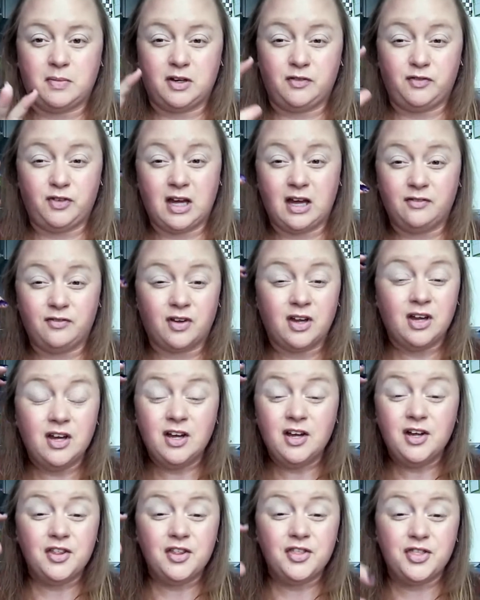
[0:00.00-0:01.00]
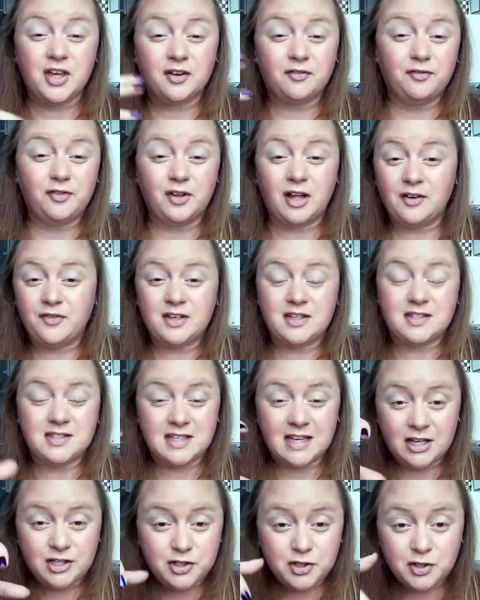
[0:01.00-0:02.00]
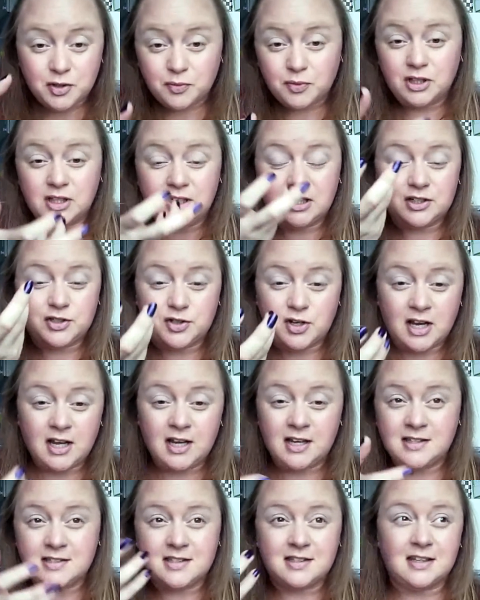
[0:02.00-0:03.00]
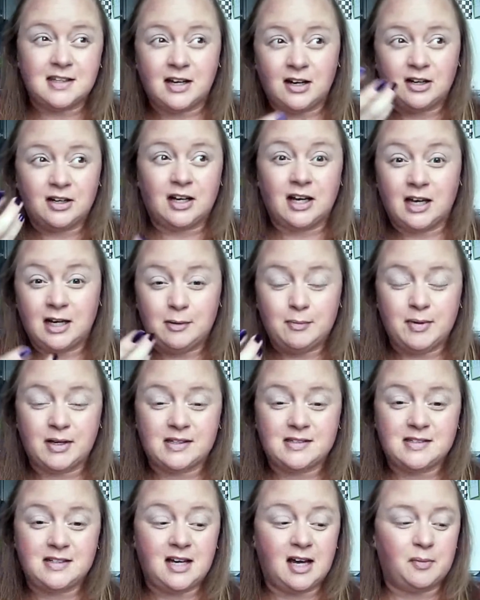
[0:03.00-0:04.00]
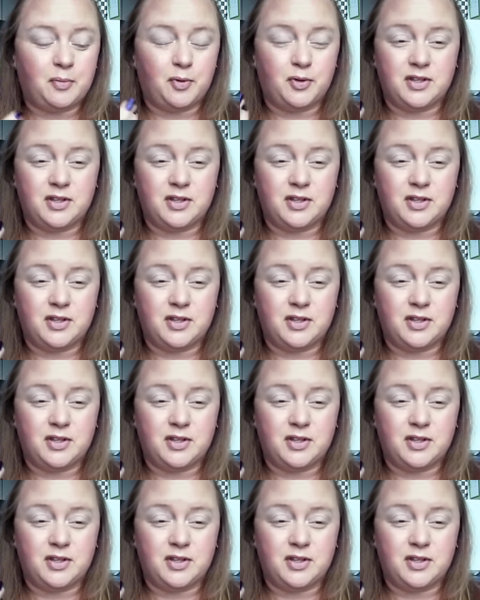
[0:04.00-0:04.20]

But if you have thick, fluffy sand, you can really get your hands in there and kind of mix it up.